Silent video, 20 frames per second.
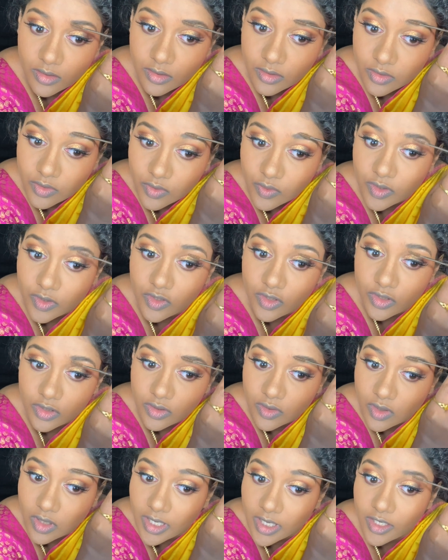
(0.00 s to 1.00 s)
So just
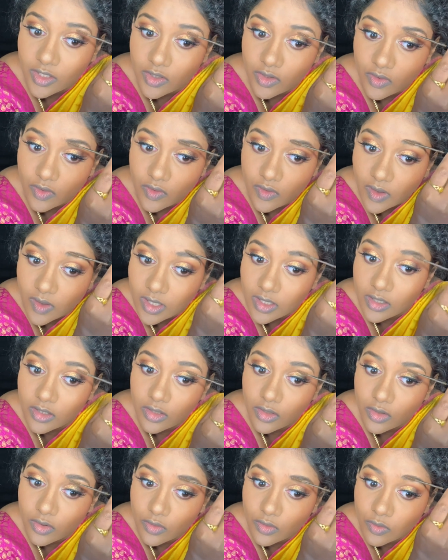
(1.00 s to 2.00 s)
like to run
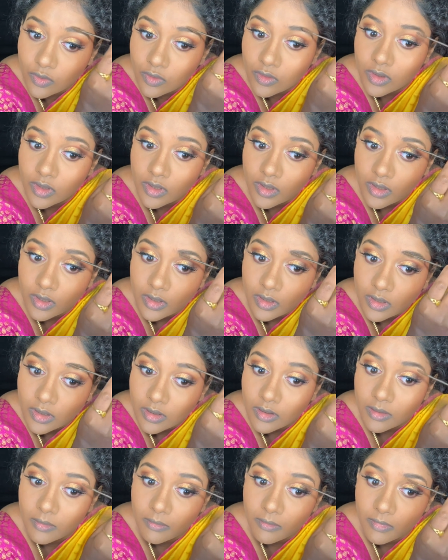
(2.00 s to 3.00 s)
through
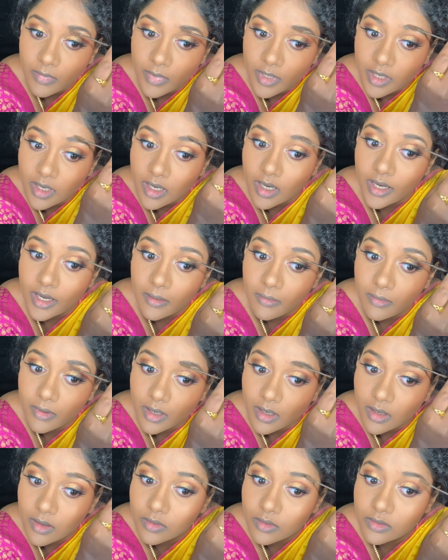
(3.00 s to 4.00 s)
my
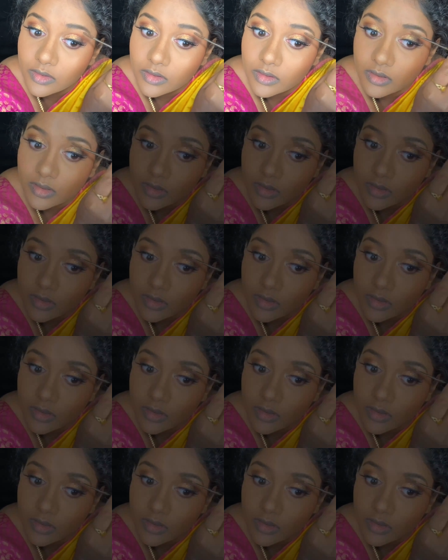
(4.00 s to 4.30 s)
eyebrows.